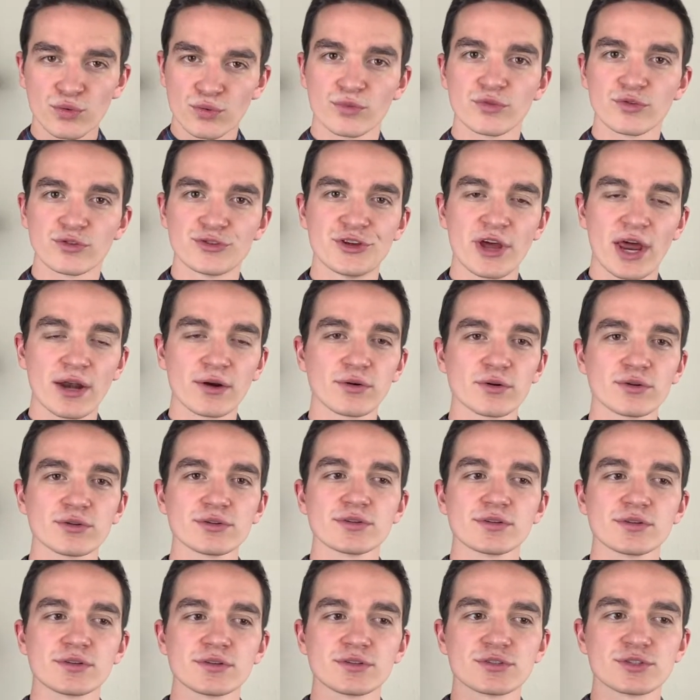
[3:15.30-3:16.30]

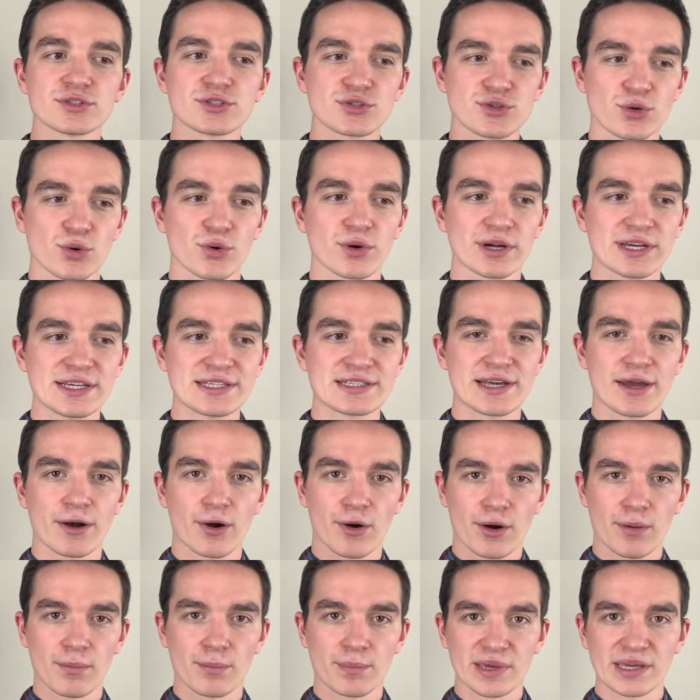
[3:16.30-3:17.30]
General stories that
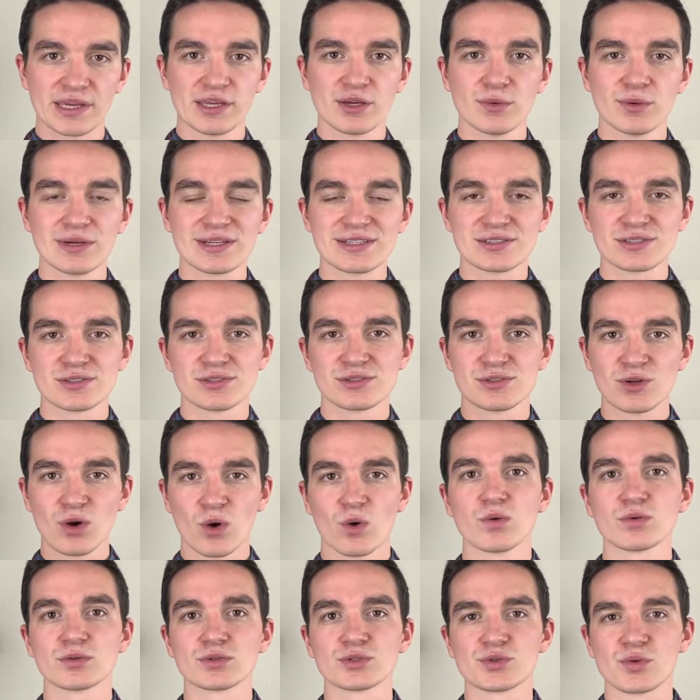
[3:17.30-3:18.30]
are ambiguous
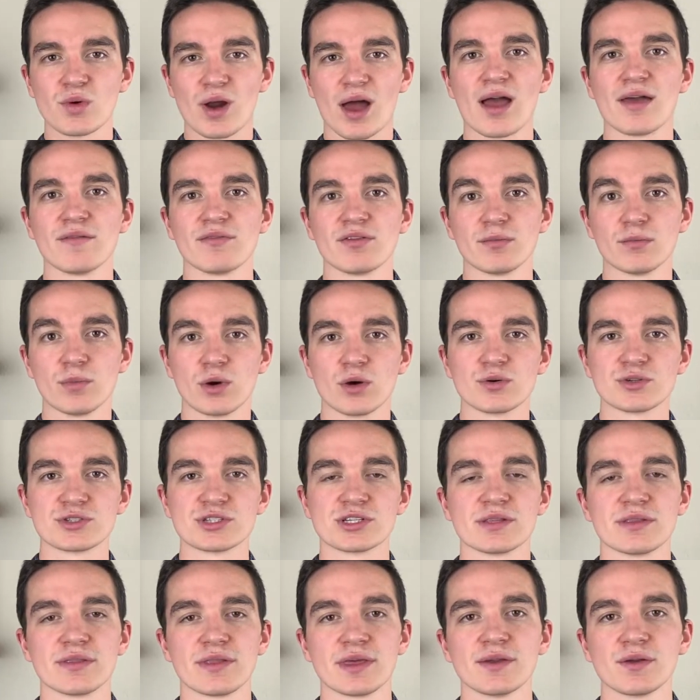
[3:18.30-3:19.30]
don't drive
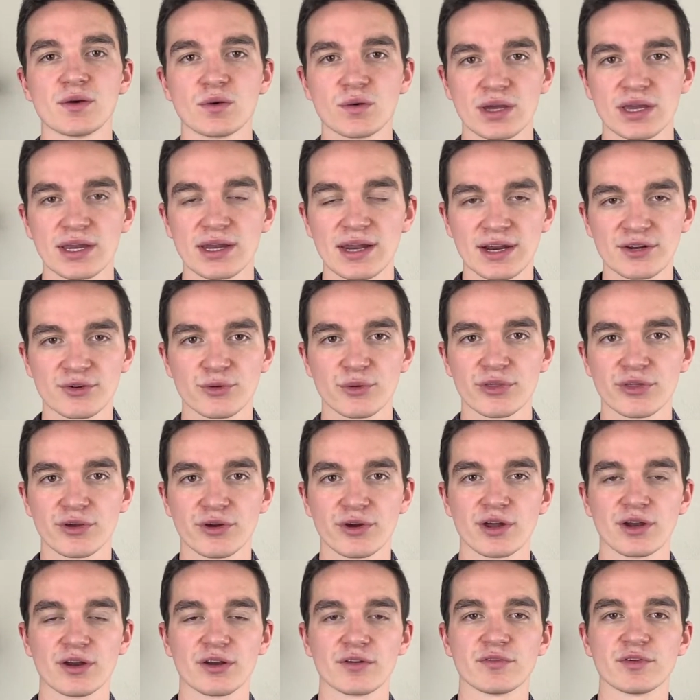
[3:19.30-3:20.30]
emotion. They don't connect with your
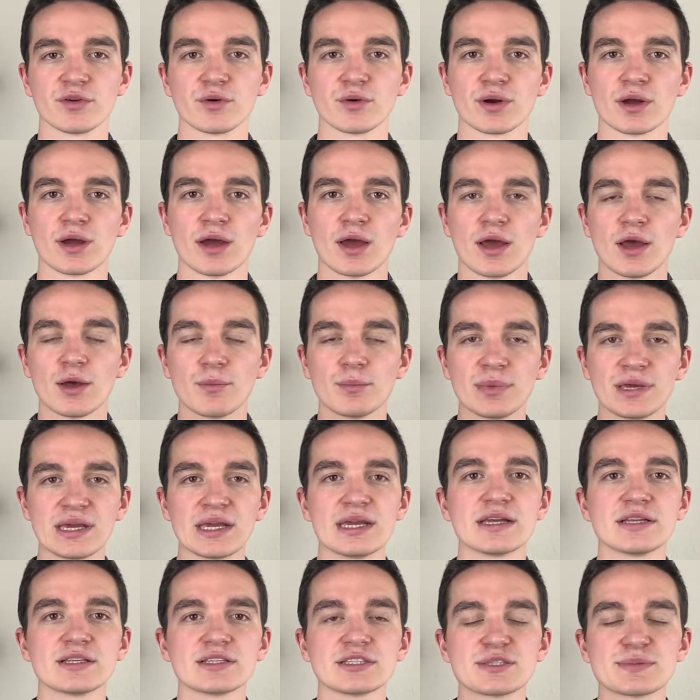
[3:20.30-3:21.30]
interviewer.
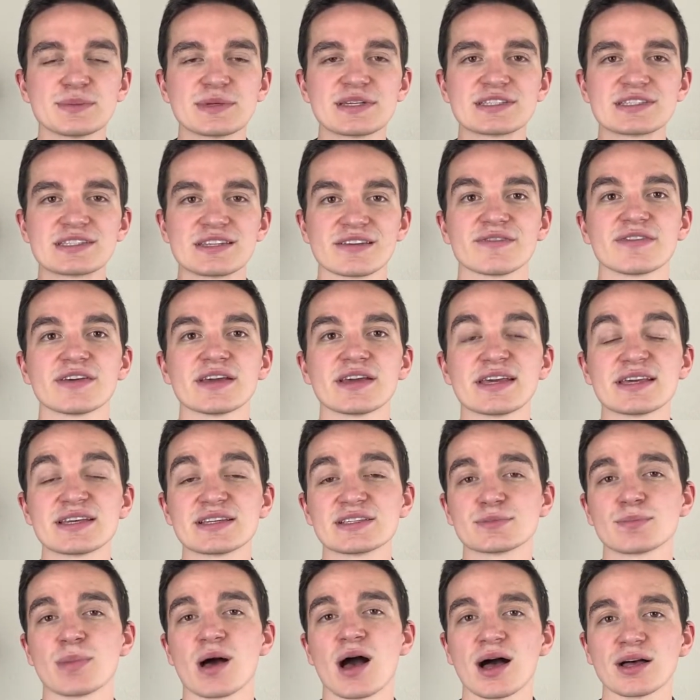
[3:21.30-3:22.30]
Being specific
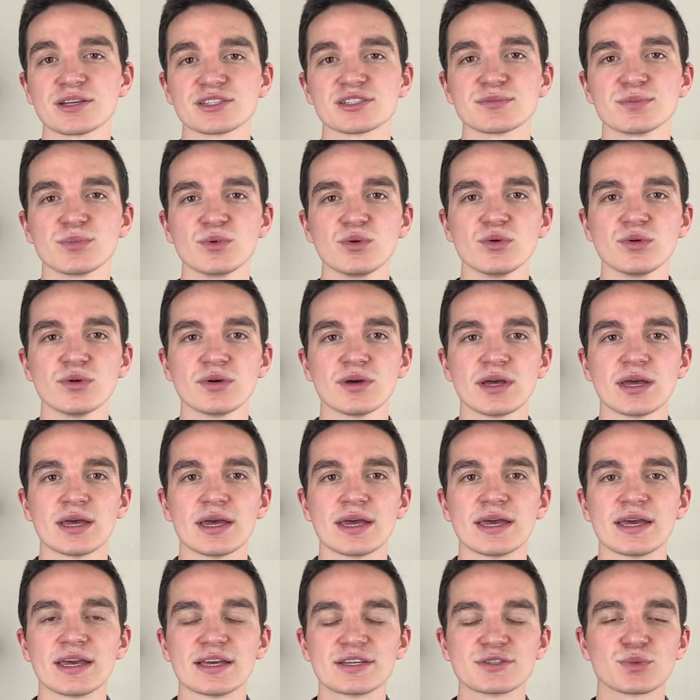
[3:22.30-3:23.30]
as possible
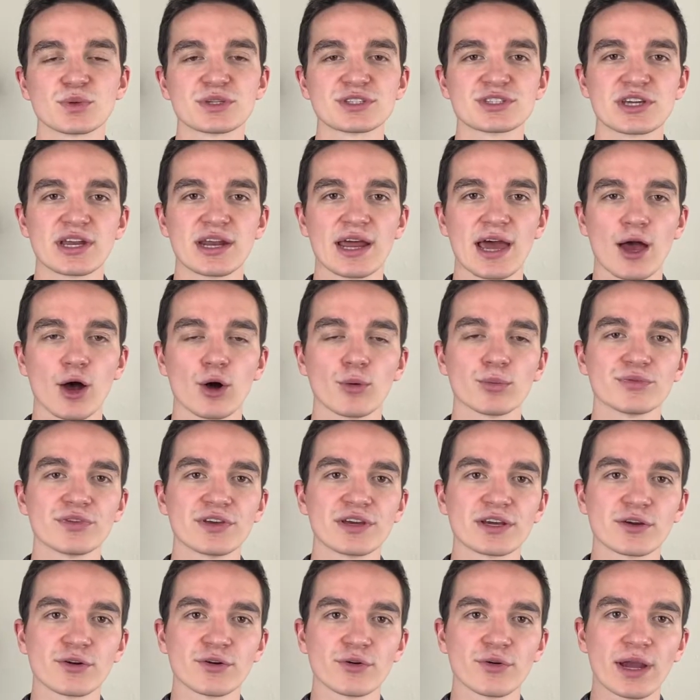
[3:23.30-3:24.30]
is what's going to help to
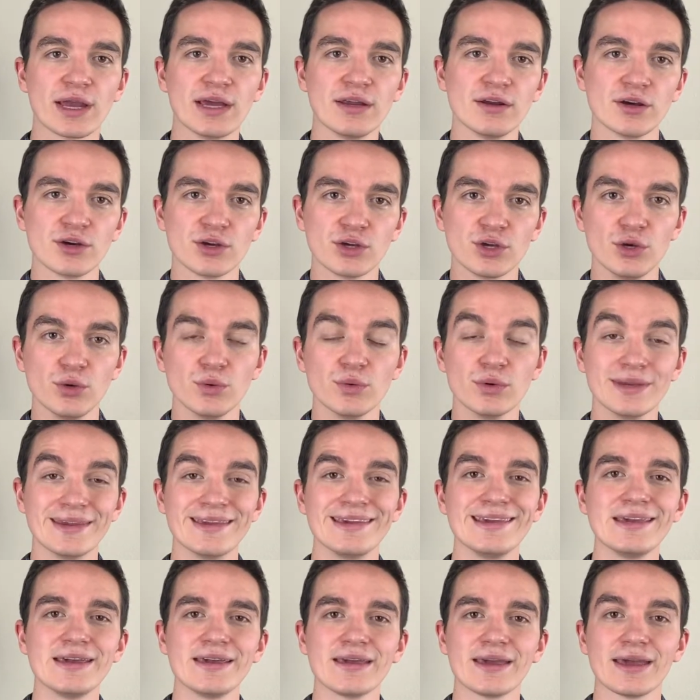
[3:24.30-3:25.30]
create a
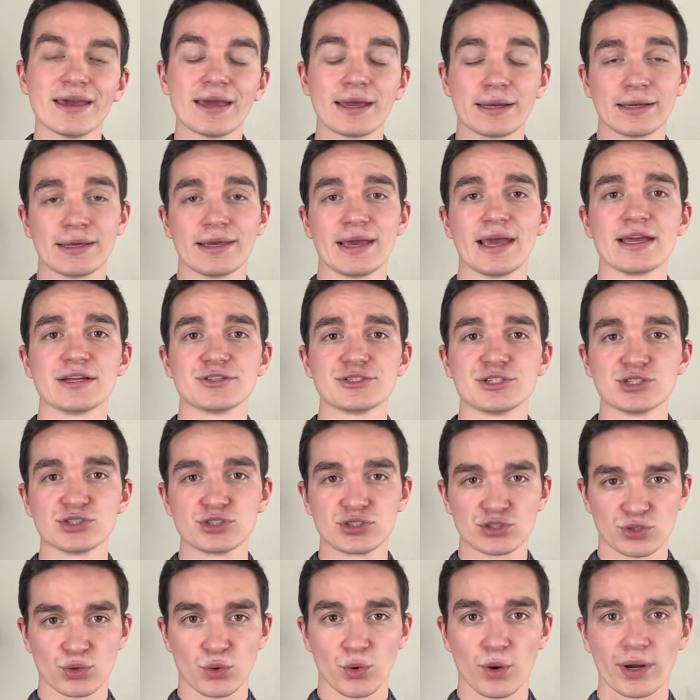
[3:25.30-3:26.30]
unique, engaging
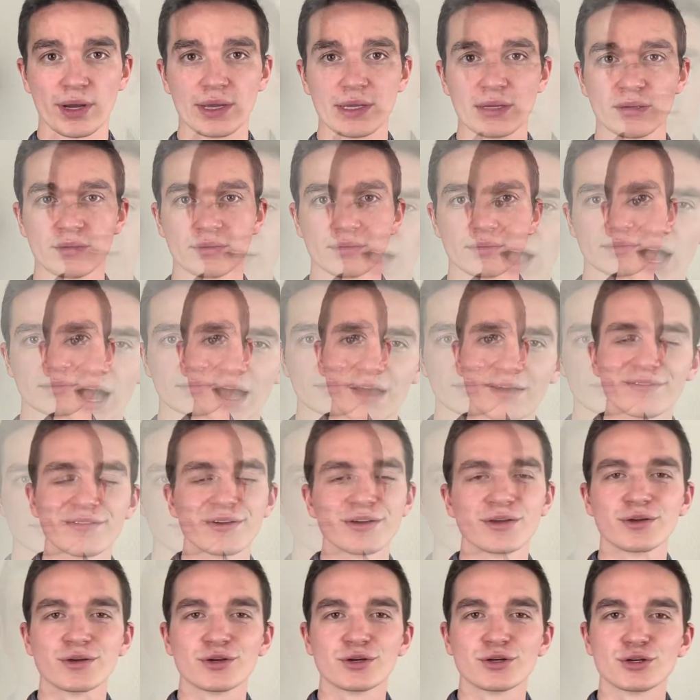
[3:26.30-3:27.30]
story. 5,
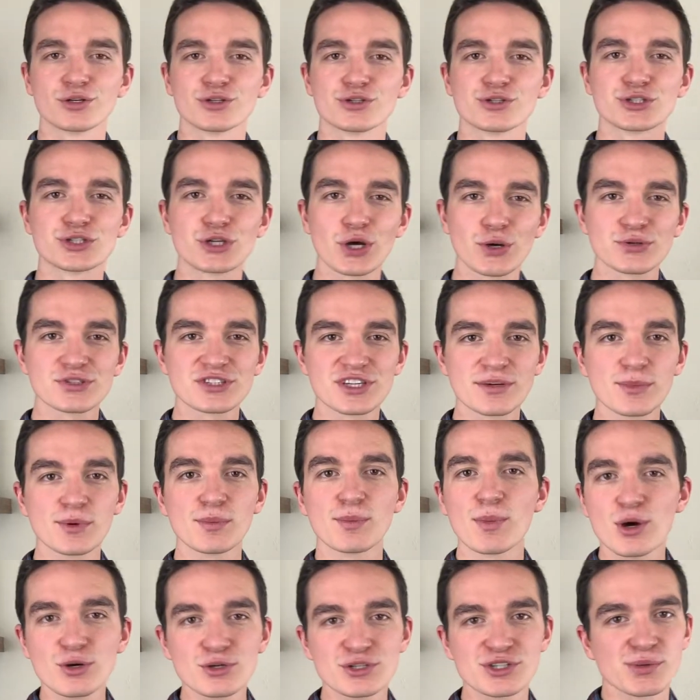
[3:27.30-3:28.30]
show some
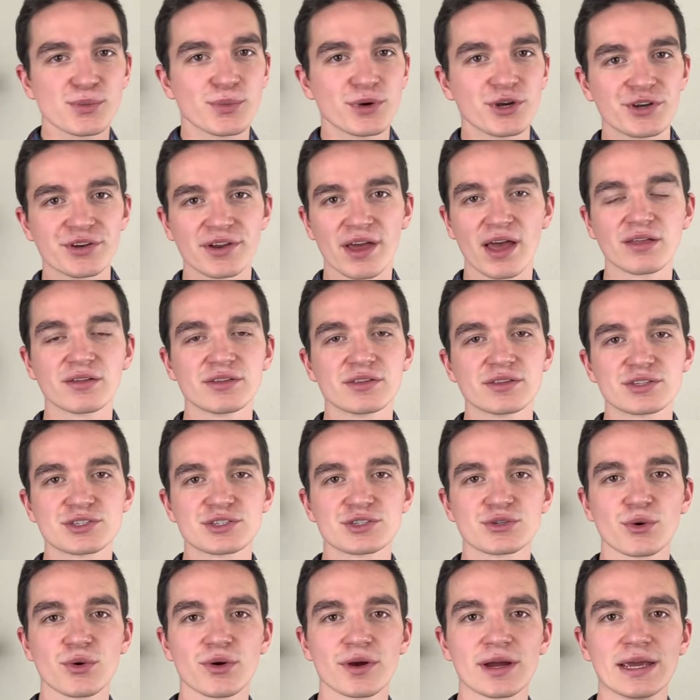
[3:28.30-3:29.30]
emotion when you're telling the
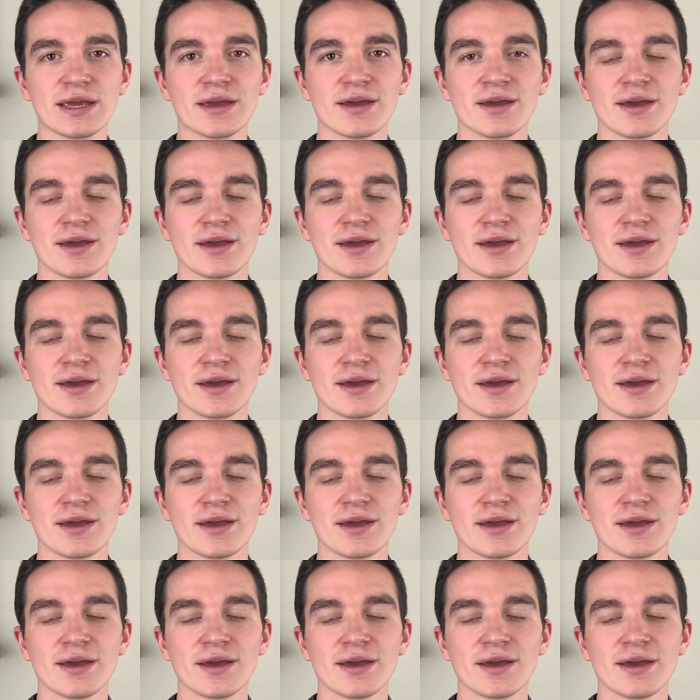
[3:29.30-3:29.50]
story.